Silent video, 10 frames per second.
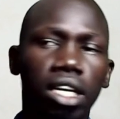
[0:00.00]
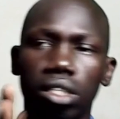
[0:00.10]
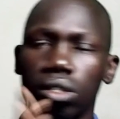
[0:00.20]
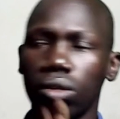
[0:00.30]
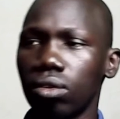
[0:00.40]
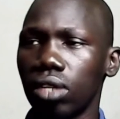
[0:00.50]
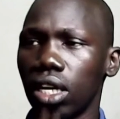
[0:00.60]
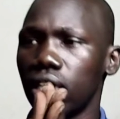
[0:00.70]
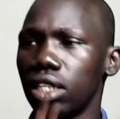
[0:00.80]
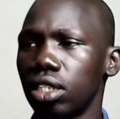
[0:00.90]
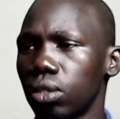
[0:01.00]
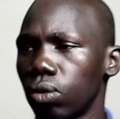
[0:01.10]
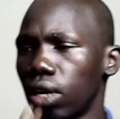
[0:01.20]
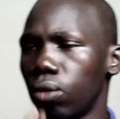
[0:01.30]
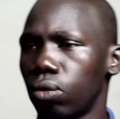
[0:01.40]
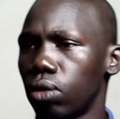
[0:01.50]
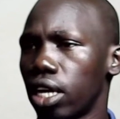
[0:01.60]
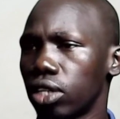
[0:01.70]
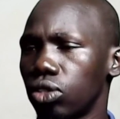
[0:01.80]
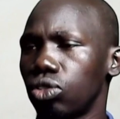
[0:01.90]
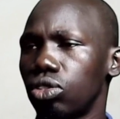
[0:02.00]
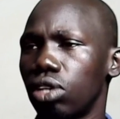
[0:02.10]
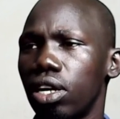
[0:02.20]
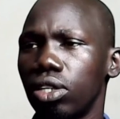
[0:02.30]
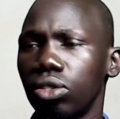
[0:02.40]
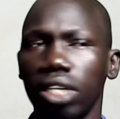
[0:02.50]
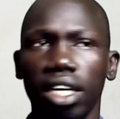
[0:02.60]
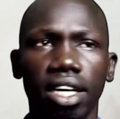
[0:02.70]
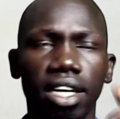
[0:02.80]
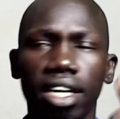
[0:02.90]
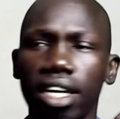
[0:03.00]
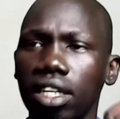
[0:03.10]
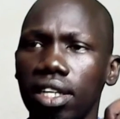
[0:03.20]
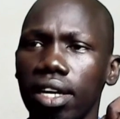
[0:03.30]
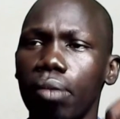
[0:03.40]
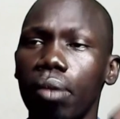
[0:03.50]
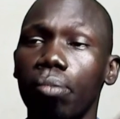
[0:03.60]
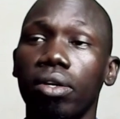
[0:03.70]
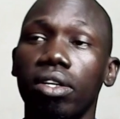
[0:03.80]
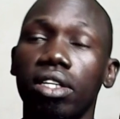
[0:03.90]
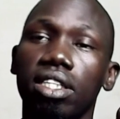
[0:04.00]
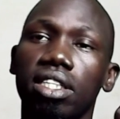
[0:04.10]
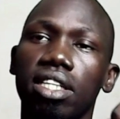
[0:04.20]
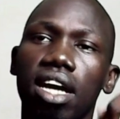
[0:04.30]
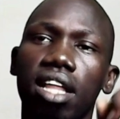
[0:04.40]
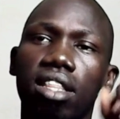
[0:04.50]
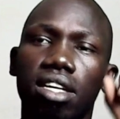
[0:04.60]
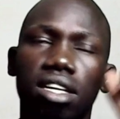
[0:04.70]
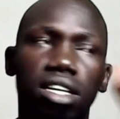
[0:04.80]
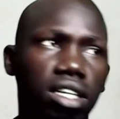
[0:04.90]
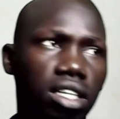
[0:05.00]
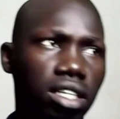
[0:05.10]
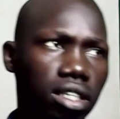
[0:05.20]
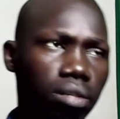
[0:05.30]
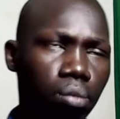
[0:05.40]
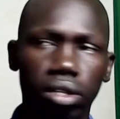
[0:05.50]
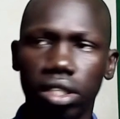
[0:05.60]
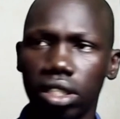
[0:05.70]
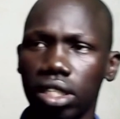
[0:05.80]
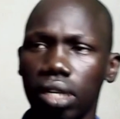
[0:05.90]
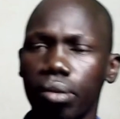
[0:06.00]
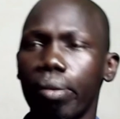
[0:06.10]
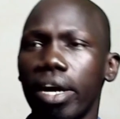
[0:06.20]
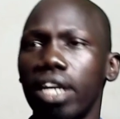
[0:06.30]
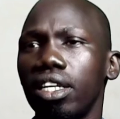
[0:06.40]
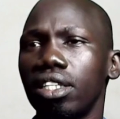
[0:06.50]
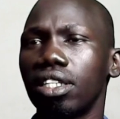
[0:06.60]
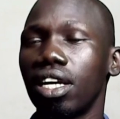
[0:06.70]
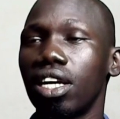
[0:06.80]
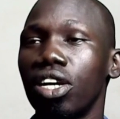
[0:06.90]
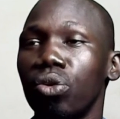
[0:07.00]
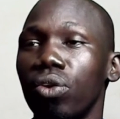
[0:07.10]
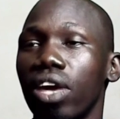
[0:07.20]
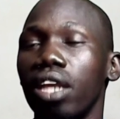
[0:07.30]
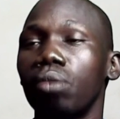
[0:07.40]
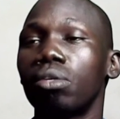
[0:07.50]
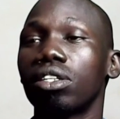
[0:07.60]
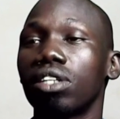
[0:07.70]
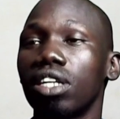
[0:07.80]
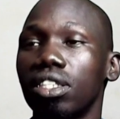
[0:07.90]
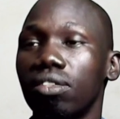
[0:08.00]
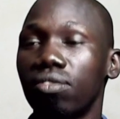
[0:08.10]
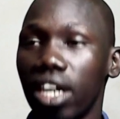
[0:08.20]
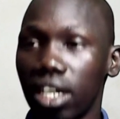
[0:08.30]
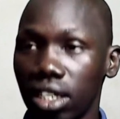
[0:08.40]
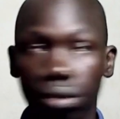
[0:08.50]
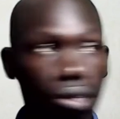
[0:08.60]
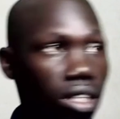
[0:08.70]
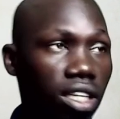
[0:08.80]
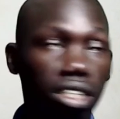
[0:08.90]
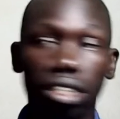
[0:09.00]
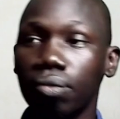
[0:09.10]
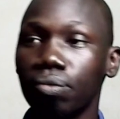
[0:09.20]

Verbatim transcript: so uh, this is what i would like you to learn today and again remember the other uh, important stuff about this you can even create a virus with this